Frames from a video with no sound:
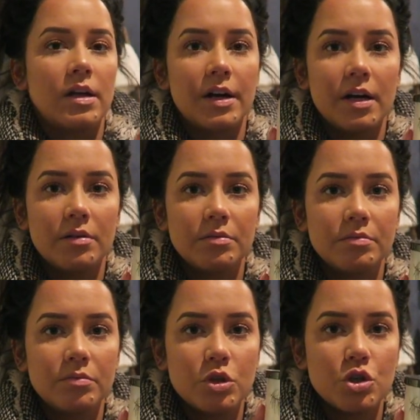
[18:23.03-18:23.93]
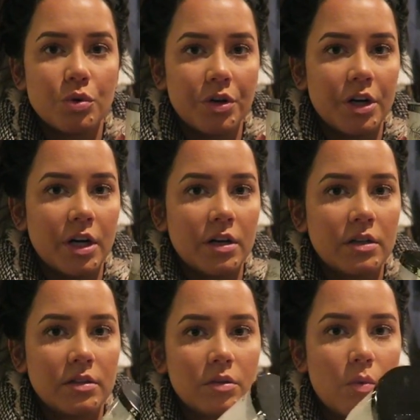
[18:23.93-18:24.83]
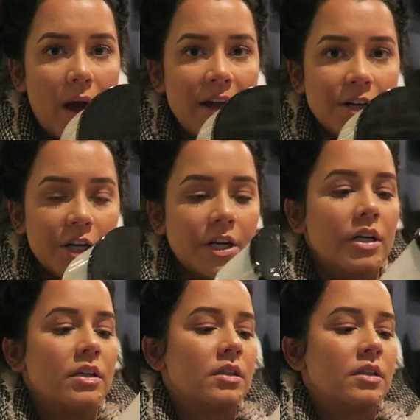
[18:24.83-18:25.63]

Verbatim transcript: I don't know, shorter, wider.